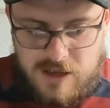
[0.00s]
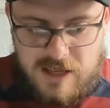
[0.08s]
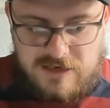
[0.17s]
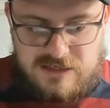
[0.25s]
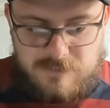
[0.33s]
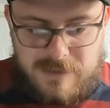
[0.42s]

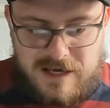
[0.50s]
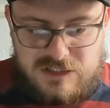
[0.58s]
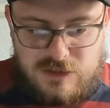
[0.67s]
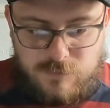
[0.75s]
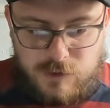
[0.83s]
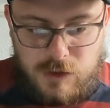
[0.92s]
It's a
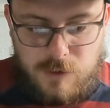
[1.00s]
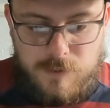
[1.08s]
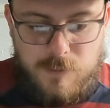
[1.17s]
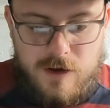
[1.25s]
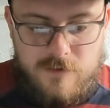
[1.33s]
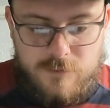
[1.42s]
massive
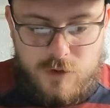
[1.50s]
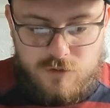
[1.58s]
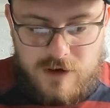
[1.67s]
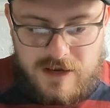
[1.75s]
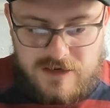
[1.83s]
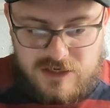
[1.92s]
club with
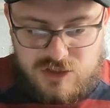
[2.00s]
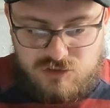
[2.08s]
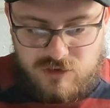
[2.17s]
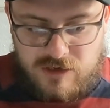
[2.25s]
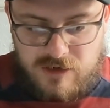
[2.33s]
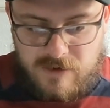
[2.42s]
great
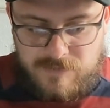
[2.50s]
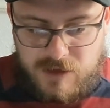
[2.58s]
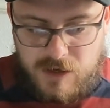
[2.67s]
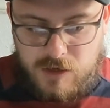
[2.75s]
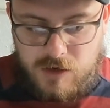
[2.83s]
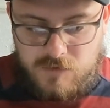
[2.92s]
history.
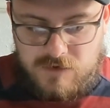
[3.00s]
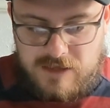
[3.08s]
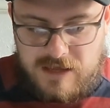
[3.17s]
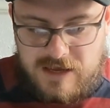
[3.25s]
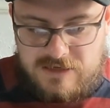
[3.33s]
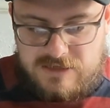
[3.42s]
Along the
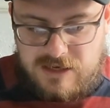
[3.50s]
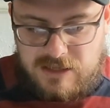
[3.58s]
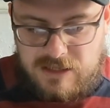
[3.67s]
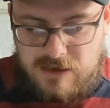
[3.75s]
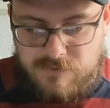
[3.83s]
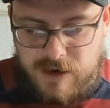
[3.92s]
years,
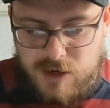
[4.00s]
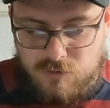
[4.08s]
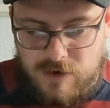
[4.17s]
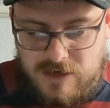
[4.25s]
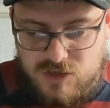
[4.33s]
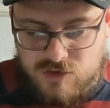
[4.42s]
they've had
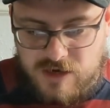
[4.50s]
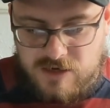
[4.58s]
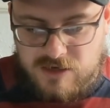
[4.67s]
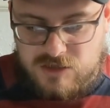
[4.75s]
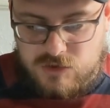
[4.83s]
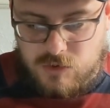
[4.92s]
great
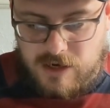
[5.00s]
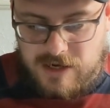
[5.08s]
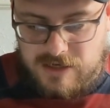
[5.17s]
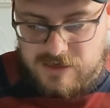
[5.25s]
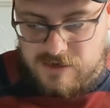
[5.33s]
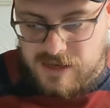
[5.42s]
strikers, so
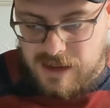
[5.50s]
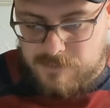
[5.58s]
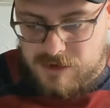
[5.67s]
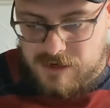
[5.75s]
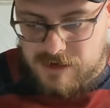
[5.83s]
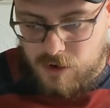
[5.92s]
I can
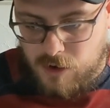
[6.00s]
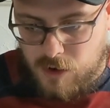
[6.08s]
emulate